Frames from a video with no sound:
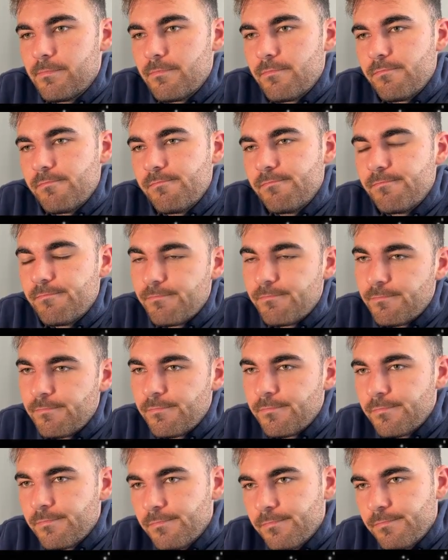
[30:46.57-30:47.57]

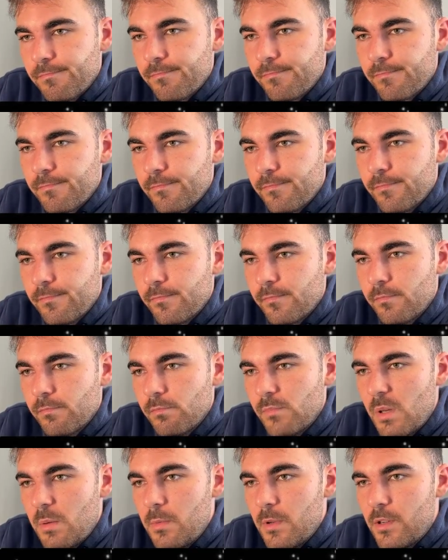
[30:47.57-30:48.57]

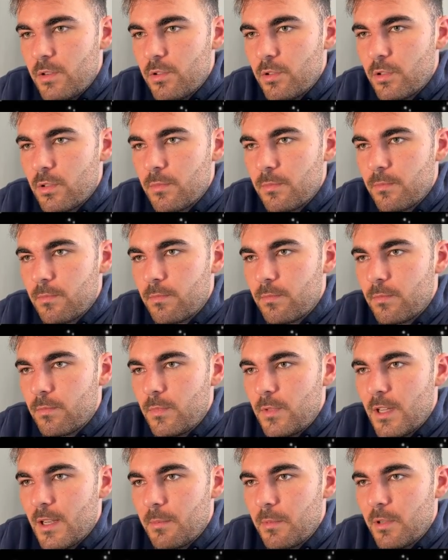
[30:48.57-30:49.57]
Maybe I just...
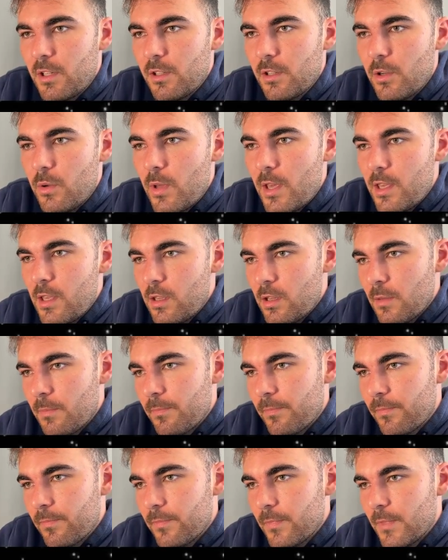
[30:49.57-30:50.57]
Yeah, I'm going to go here
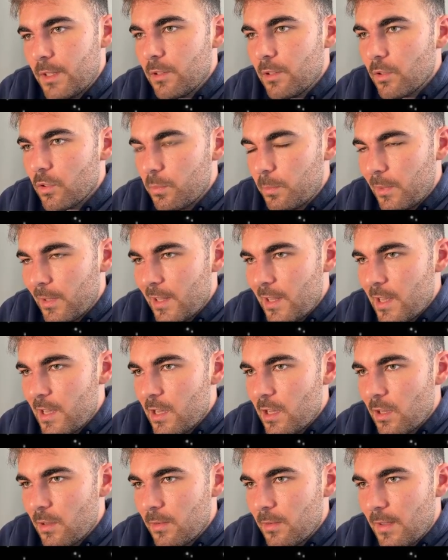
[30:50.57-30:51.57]
and look to play
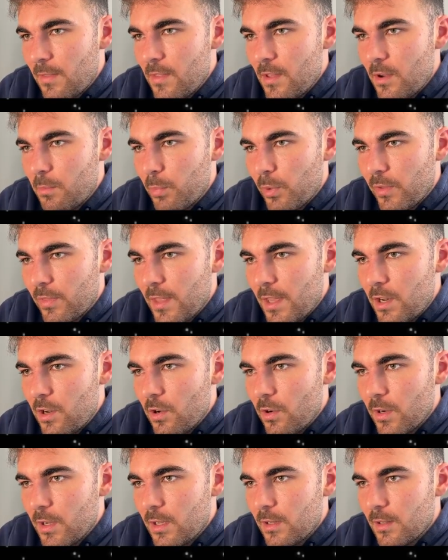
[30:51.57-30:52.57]
here. And they'll bring their
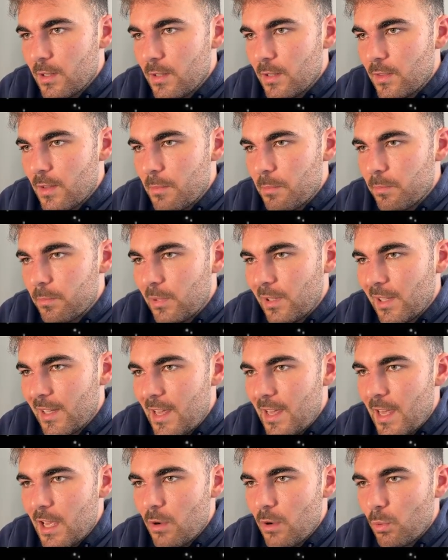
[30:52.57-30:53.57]
knight and then play
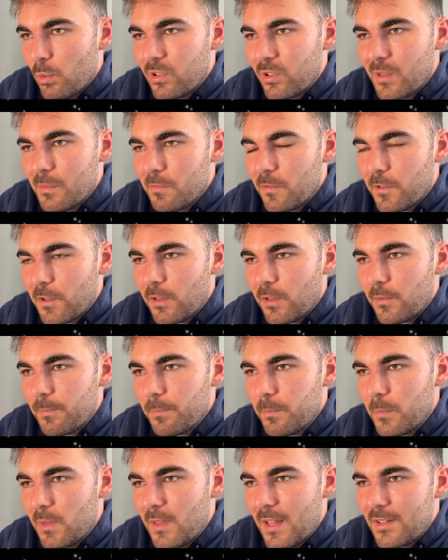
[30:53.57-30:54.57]
here or something.
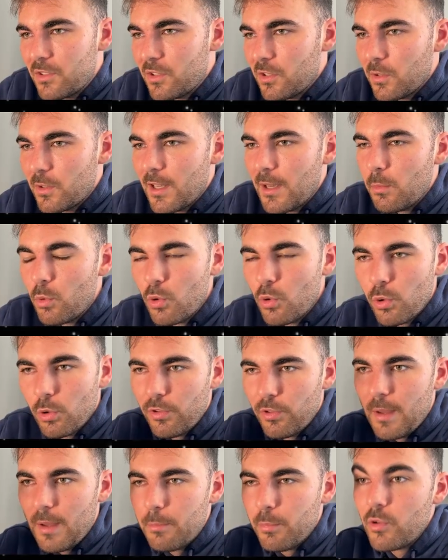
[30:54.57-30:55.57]
But that's okay. We'll cross
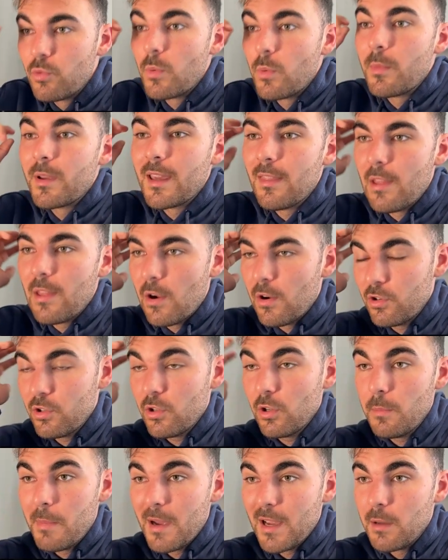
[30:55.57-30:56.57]
that bridge when we get there. I just got
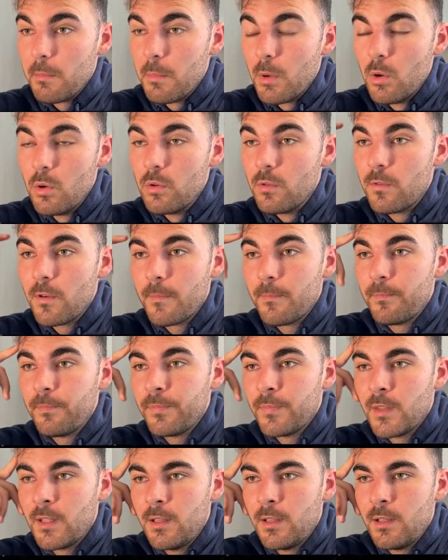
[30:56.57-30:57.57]
to make a move.
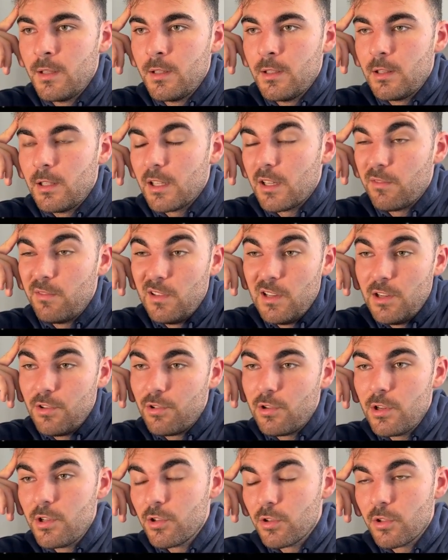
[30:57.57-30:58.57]
Like, I've
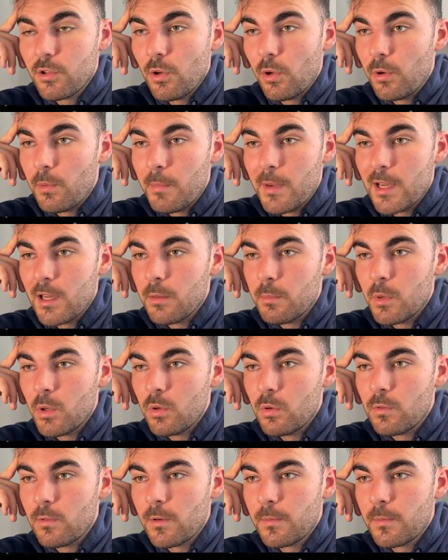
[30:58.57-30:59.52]
literally just got to make a move.